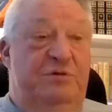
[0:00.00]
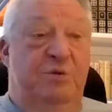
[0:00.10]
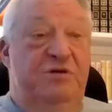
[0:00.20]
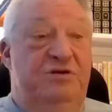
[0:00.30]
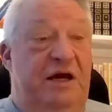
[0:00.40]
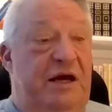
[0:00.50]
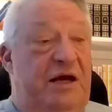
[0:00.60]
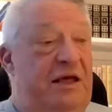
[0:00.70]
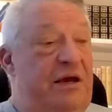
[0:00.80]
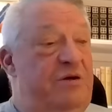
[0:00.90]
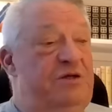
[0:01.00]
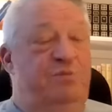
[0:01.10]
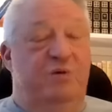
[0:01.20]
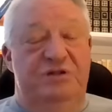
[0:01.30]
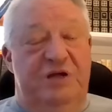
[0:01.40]
If it's prosaic
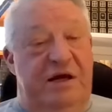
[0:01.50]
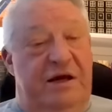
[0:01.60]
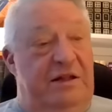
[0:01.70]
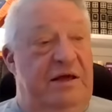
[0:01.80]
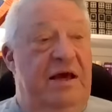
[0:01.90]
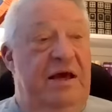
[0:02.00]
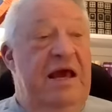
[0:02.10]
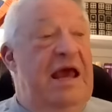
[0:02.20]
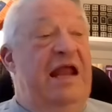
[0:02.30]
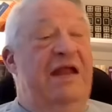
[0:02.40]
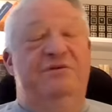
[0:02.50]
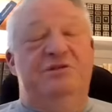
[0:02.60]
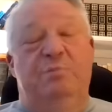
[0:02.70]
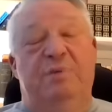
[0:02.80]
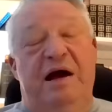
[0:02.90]
language, prosaically. And if
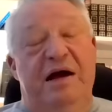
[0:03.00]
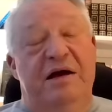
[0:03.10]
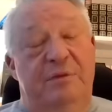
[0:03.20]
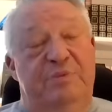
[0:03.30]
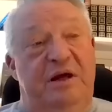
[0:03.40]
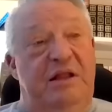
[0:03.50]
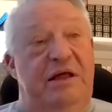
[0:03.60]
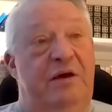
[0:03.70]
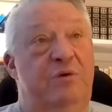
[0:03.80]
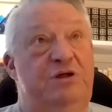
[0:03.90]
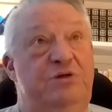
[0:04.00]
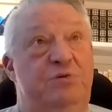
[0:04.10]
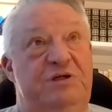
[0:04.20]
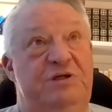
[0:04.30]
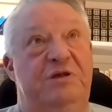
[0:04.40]
it's apocalyptic
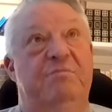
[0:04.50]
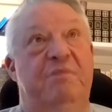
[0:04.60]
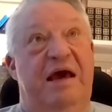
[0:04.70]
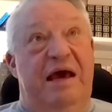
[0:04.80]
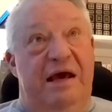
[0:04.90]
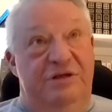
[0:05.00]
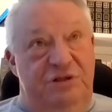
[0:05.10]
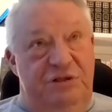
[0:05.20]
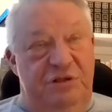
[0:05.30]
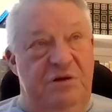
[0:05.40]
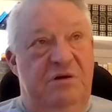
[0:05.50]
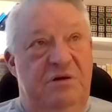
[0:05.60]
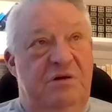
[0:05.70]
language, which the mass,